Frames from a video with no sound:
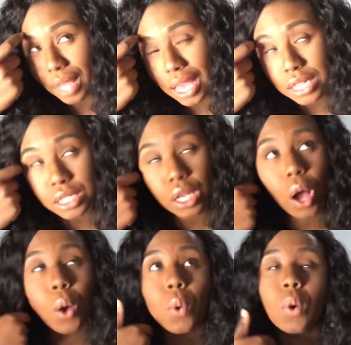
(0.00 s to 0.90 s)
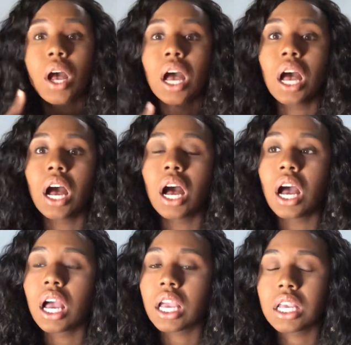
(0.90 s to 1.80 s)
And so
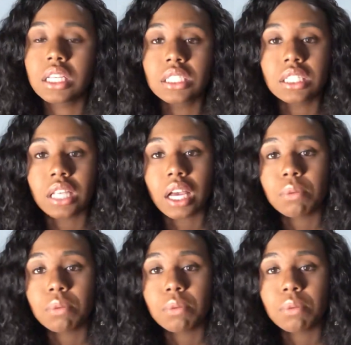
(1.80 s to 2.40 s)
he's just like,